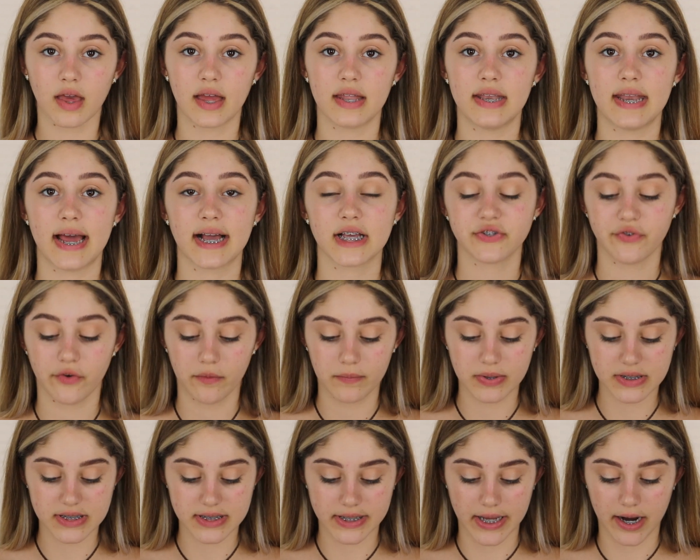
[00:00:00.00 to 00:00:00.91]
Next for
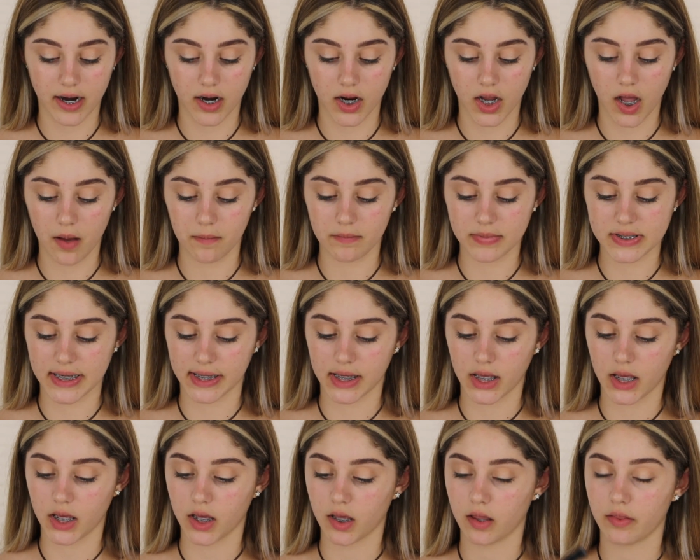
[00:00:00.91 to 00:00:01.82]
mascara, I'm
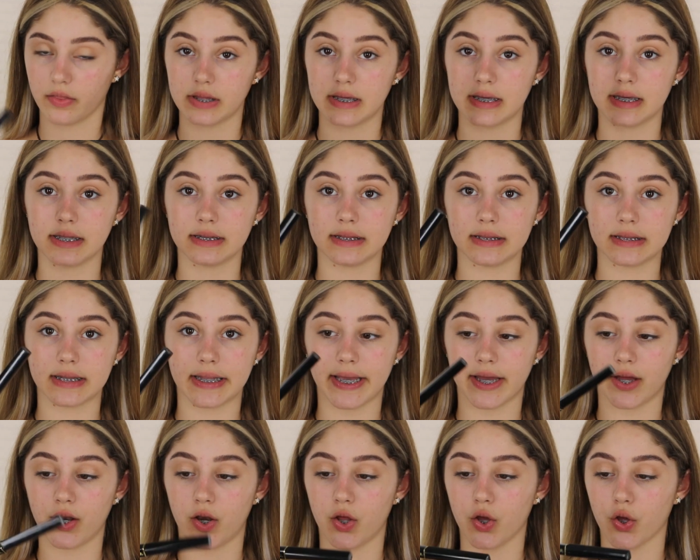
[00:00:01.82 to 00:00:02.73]
taking the
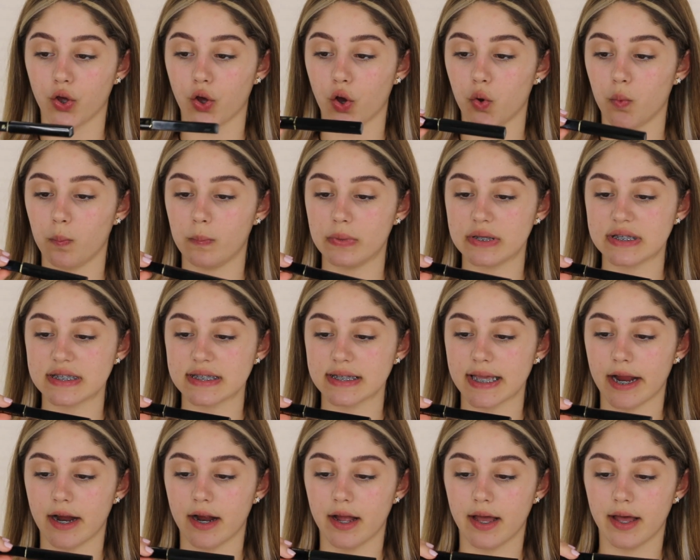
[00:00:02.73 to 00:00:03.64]
Lancome
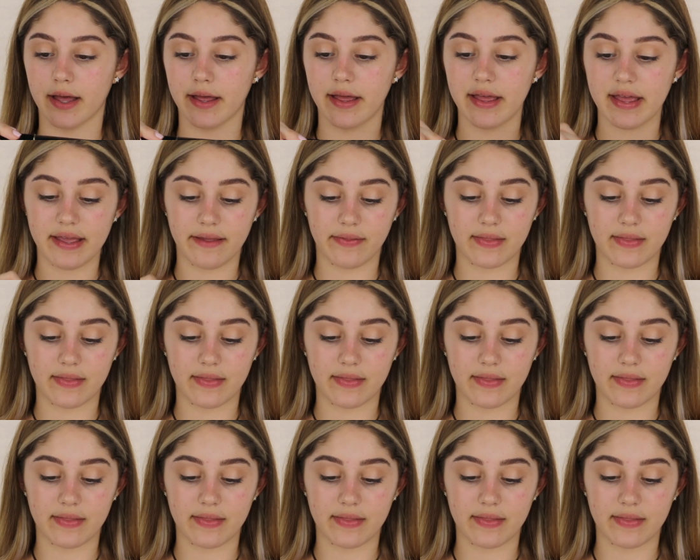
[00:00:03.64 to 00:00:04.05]
mascara.